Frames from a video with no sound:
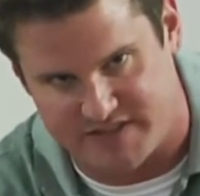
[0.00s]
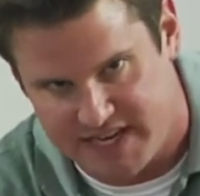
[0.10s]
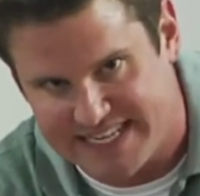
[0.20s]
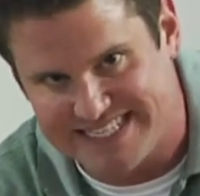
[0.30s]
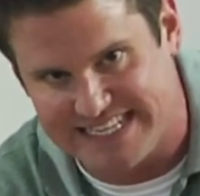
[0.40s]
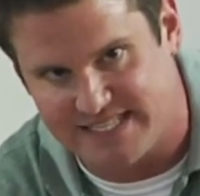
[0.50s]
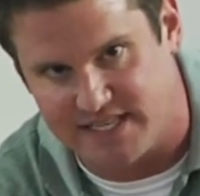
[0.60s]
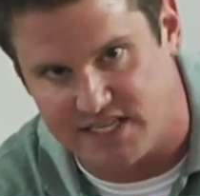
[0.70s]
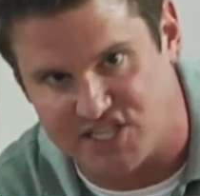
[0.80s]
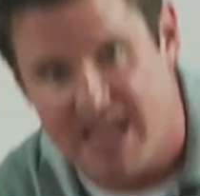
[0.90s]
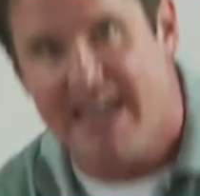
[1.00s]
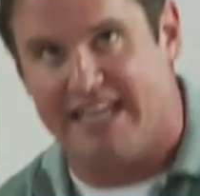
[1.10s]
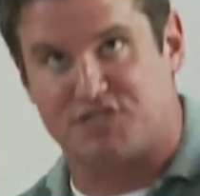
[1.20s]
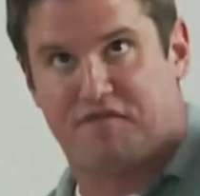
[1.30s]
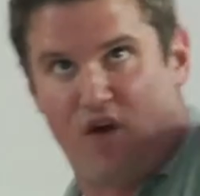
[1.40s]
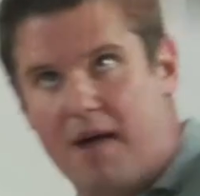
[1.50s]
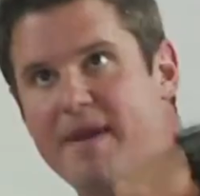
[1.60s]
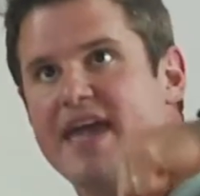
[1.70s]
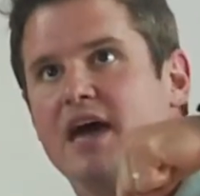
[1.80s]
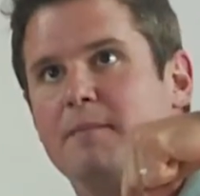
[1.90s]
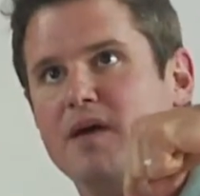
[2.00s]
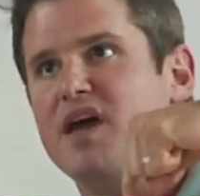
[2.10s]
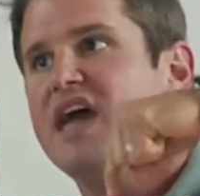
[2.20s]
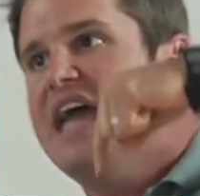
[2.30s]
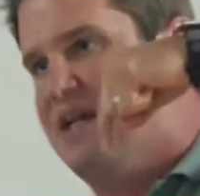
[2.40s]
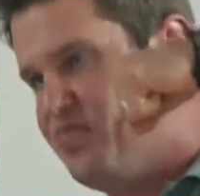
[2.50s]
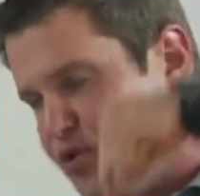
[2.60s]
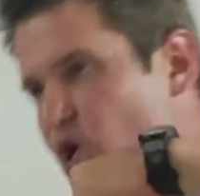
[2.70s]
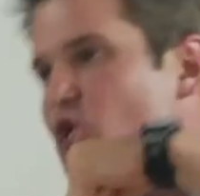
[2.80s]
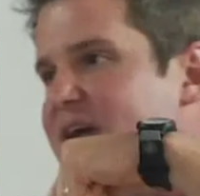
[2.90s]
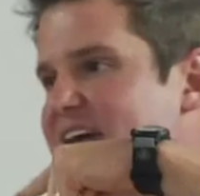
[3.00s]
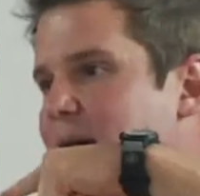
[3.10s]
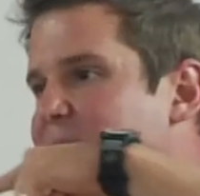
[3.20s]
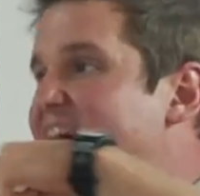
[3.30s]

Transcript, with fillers: in existence, is from Him and through Him